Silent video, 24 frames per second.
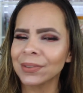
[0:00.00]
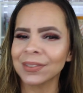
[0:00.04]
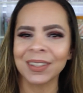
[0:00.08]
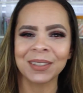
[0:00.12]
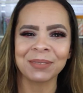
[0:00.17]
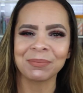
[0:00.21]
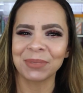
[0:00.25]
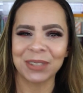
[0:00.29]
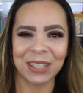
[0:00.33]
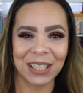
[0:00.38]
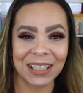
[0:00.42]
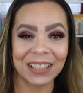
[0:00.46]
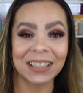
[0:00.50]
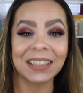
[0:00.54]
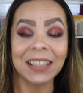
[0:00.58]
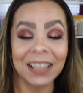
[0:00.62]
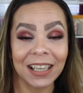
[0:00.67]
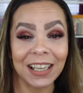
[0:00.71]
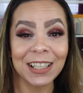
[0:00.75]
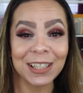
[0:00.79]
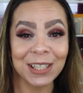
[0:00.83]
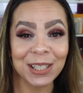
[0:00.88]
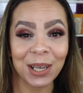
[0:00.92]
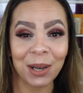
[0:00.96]
Okay,
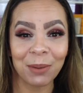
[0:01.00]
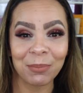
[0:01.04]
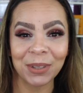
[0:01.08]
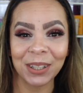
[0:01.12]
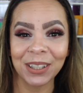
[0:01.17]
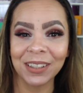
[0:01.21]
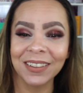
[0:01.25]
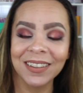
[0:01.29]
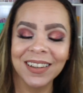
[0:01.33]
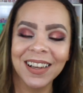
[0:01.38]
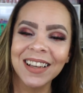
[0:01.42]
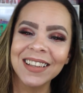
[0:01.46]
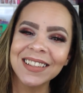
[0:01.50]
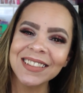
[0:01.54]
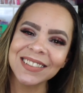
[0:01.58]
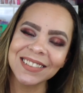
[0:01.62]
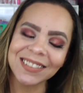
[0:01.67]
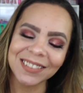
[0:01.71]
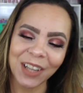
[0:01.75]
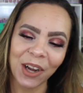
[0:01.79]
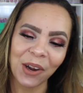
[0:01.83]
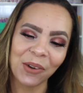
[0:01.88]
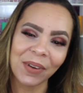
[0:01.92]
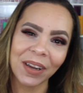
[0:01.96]
it's coming.
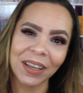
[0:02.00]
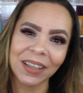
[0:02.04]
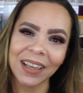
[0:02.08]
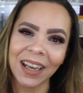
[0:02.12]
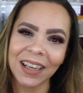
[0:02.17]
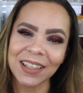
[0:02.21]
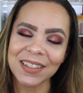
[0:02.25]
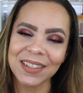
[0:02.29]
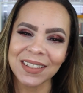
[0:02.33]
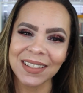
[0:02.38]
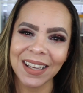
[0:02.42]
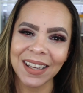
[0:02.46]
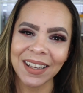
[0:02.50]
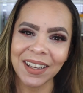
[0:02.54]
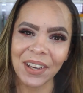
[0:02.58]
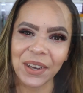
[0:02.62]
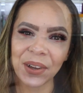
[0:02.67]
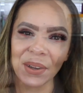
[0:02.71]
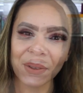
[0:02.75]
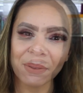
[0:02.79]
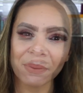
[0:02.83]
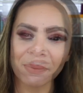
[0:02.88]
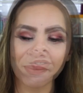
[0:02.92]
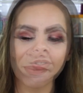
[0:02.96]
All right, guys, take
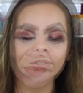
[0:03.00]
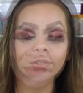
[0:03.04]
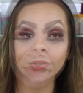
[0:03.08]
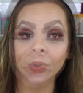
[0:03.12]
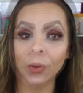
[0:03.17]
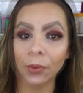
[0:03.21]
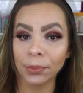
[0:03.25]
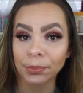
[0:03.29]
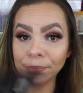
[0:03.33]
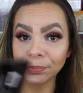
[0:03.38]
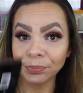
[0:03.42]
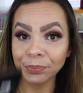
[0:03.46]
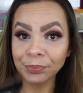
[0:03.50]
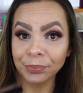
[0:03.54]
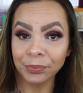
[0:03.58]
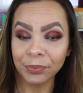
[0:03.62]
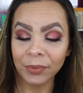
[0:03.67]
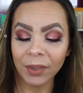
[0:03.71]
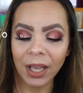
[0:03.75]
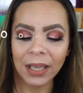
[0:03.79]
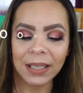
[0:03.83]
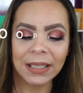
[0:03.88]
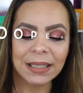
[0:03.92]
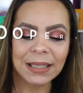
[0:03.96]
care. So
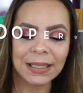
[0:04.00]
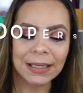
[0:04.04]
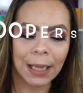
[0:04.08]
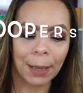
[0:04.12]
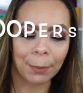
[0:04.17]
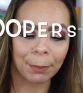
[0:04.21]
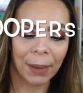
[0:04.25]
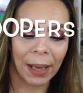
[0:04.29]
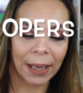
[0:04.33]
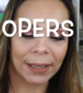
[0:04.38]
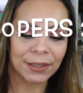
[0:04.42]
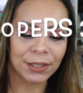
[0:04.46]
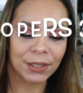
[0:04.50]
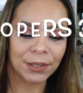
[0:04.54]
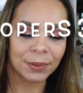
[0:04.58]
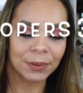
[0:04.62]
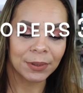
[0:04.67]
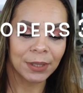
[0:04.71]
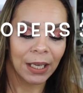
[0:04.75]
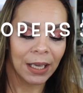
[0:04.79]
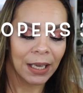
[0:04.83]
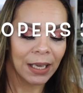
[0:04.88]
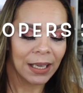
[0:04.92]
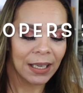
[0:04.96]
it's not bad.
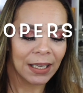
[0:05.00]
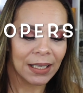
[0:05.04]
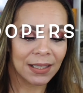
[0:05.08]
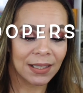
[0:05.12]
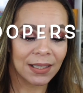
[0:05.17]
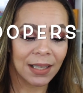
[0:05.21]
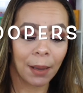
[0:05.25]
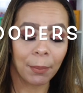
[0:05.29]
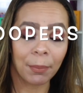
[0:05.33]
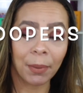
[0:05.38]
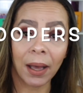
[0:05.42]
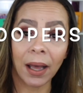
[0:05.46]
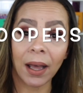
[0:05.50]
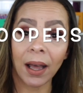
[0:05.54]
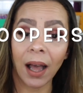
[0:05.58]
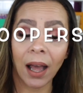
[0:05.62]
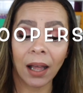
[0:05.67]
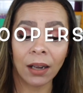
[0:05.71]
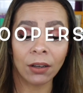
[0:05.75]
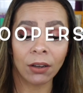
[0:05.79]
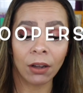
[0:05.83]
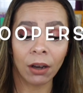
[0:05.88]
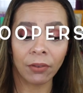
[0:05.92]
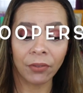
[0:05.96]
I
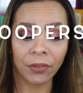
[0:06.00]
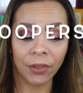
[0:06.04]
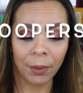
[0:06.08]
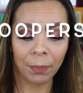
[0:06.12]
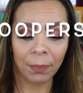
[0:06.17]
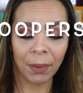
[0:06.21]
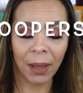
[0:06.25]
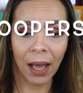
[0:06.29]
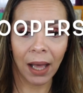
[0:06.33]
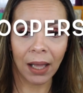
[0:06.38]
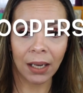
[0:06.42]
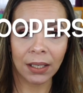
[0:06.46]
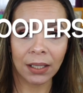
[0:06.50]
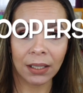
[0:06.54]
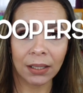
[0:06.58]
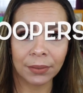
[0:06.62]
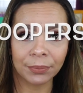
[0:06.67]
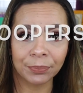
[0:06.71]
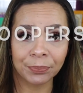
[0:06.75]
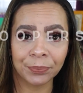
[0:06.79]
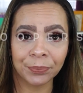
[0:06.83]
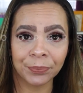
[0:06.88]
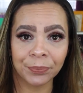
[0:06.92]
love the palette.